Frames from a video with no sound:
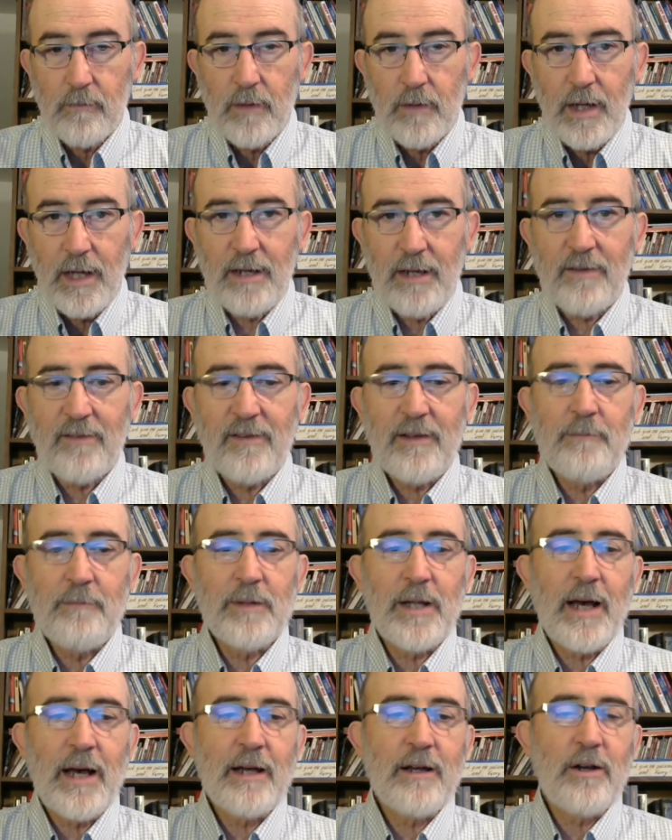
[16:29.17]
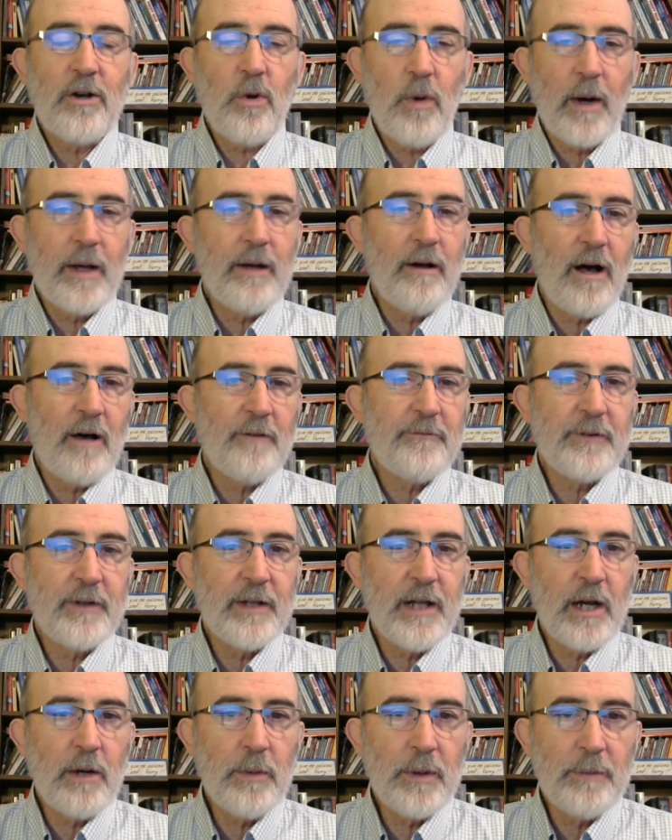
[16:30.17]
And it seemed like quite often
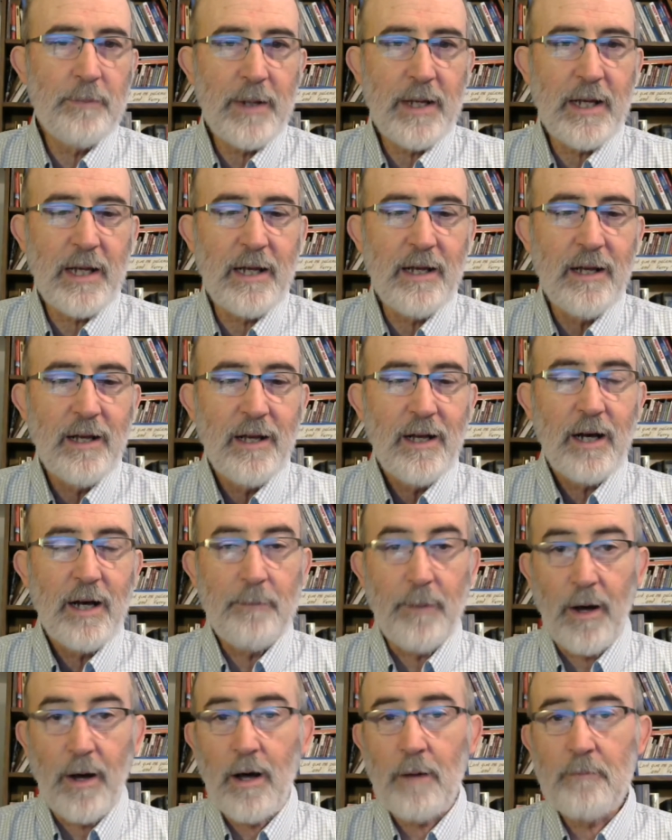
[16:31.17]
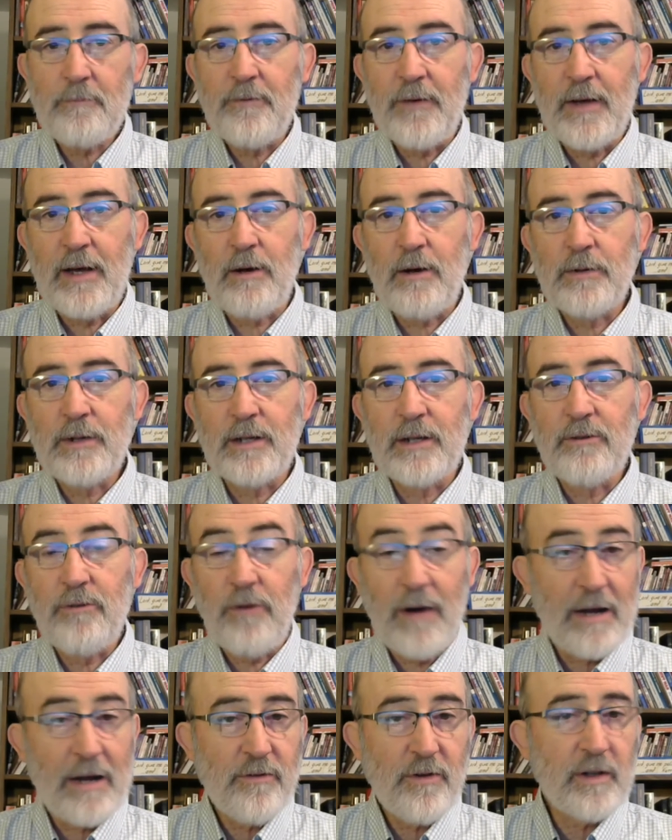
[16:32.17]
there would be a bomb found, and
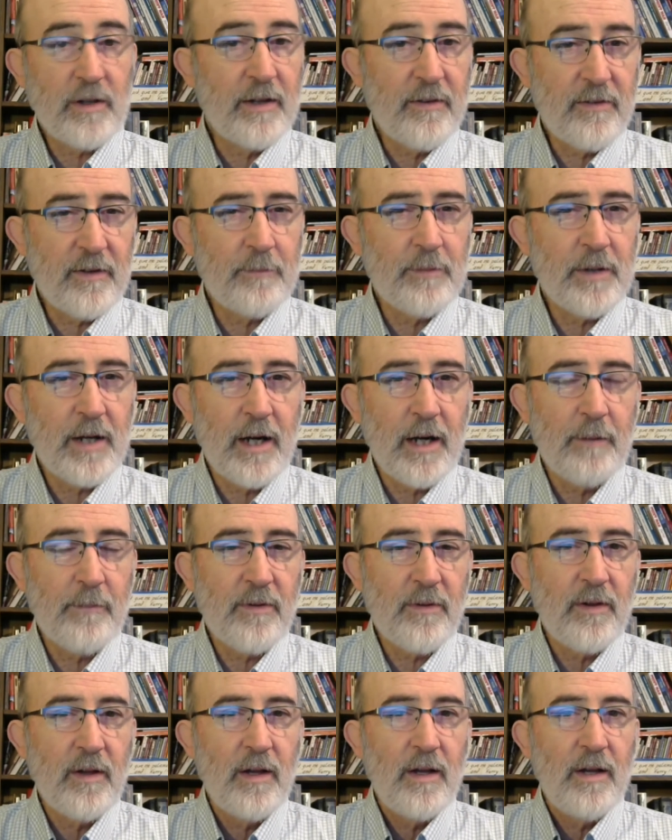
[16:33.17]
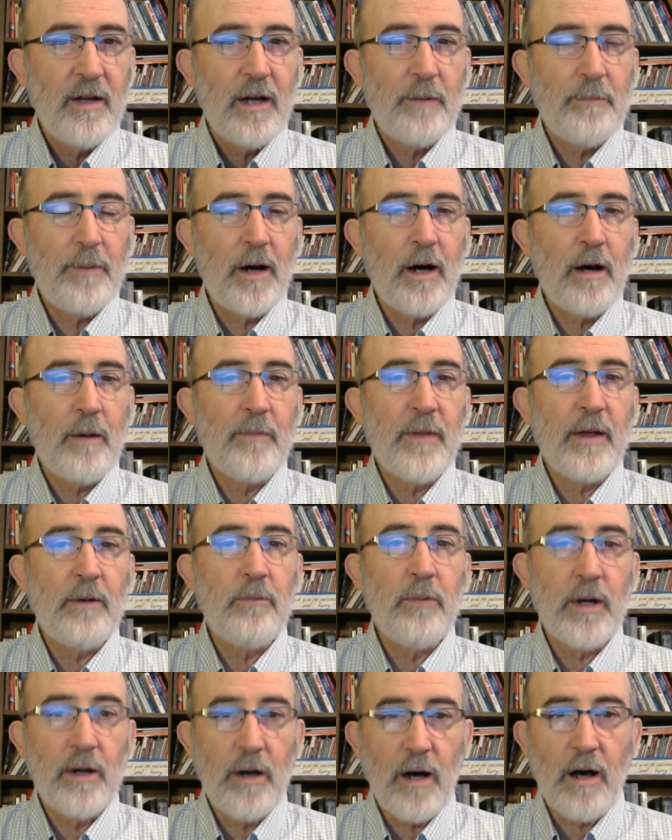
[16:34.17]
tragically sometimes a bomb that
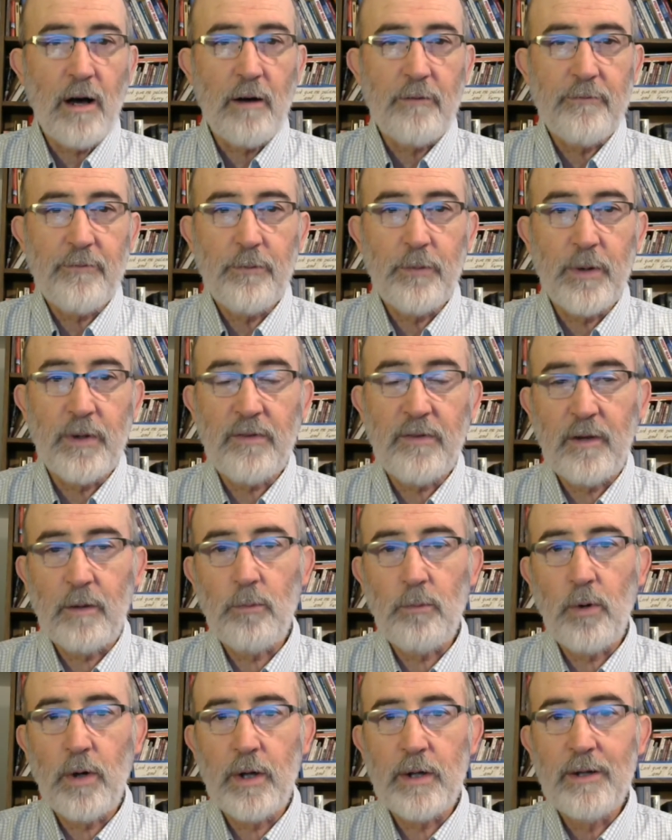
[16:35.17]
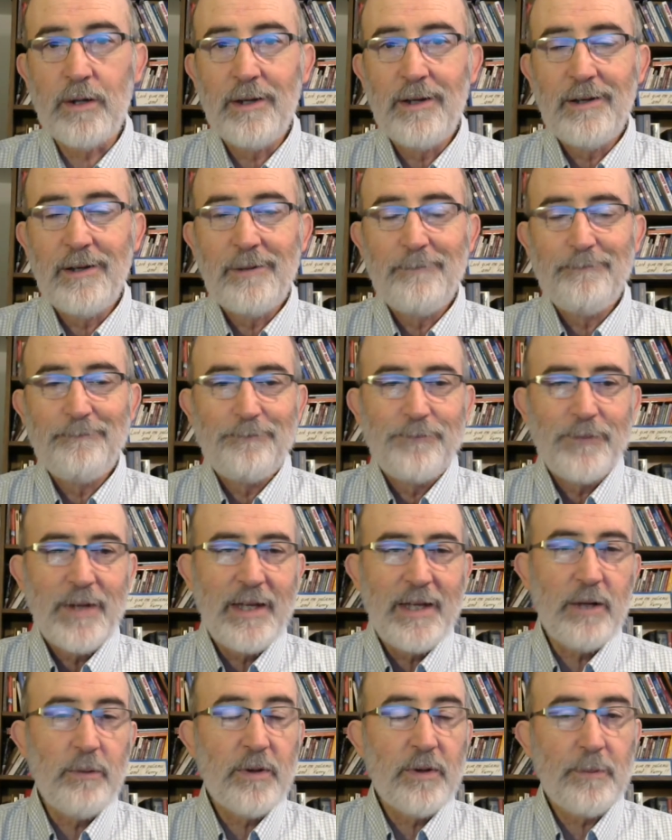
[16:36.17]
went off when someone
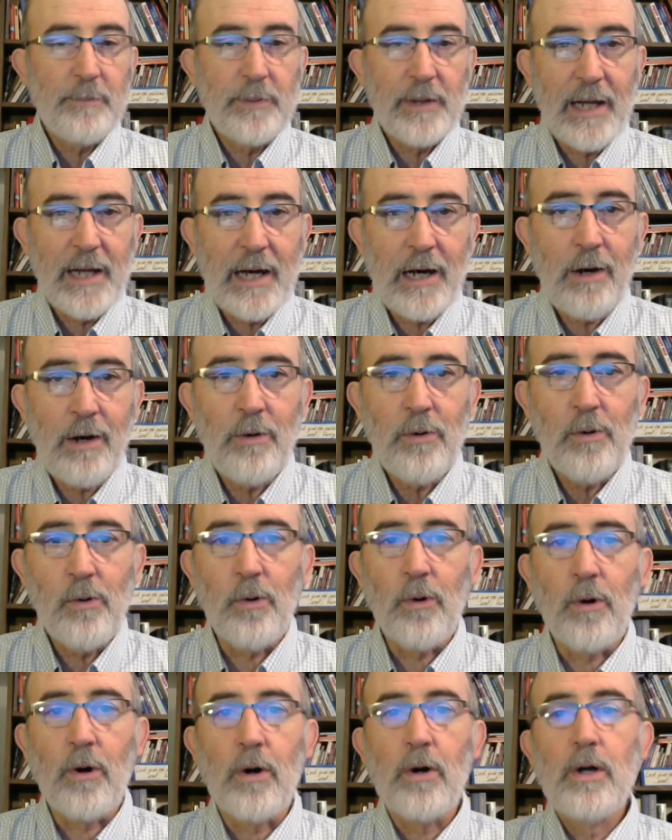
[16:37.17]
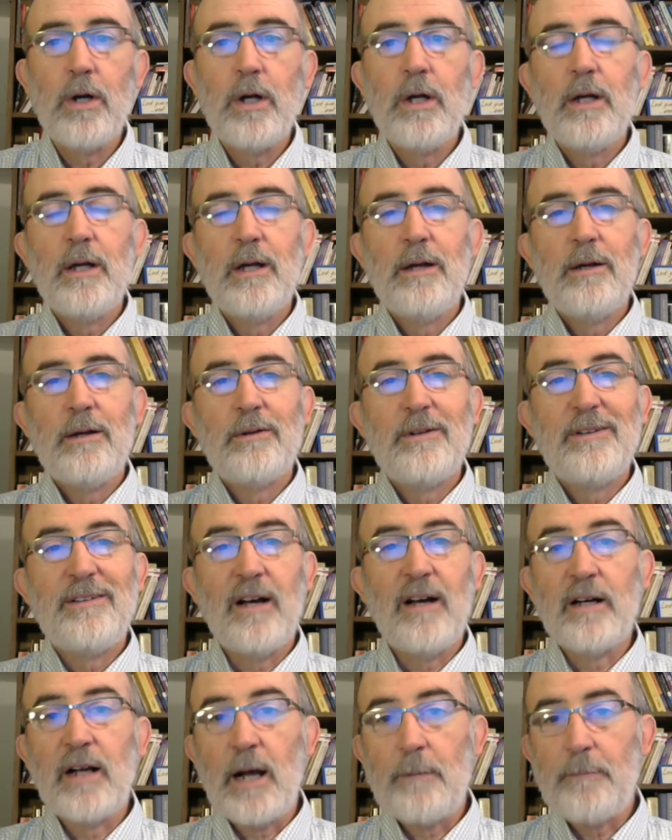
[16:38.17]
hit it with a plow or
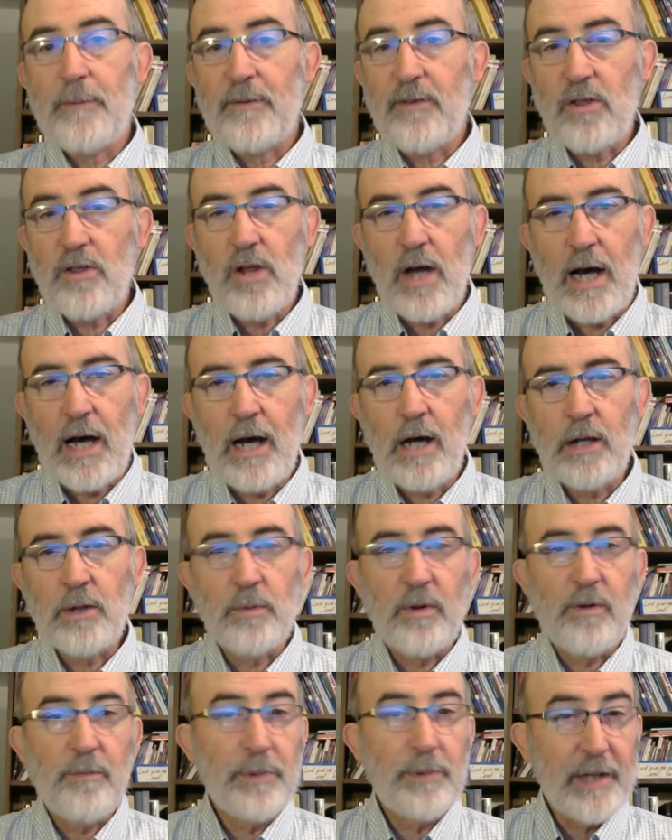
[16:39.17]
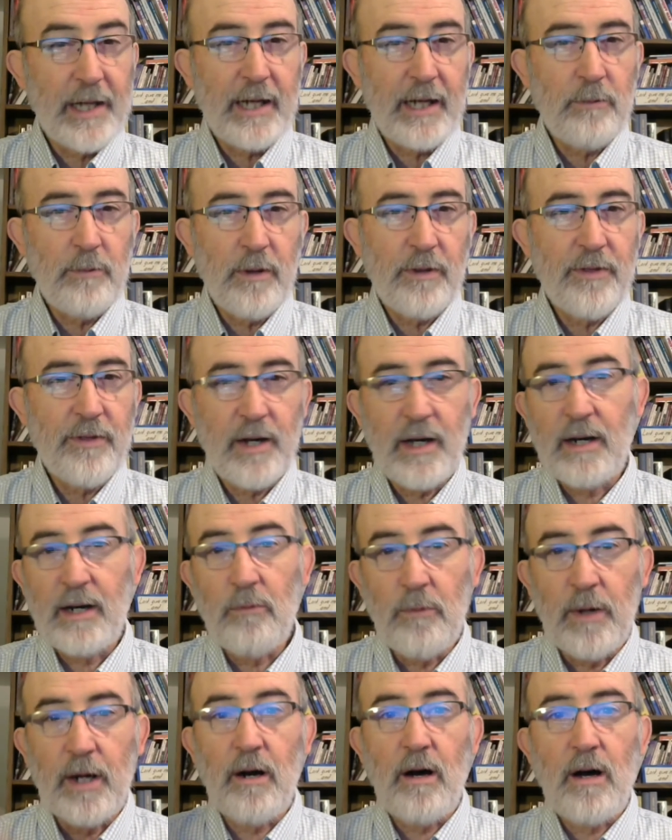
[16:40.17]
dug it up as a child and was playing with it and it
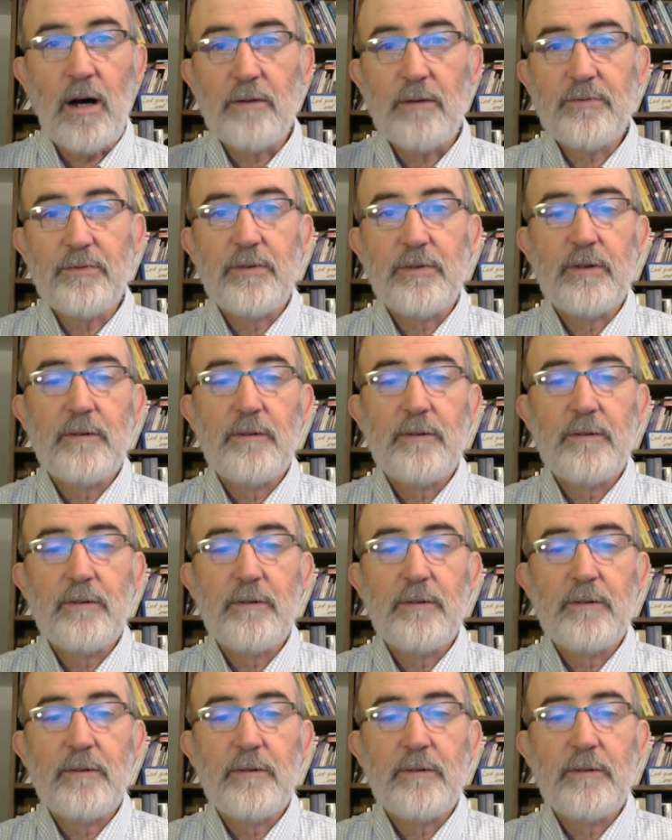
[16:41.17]
went off.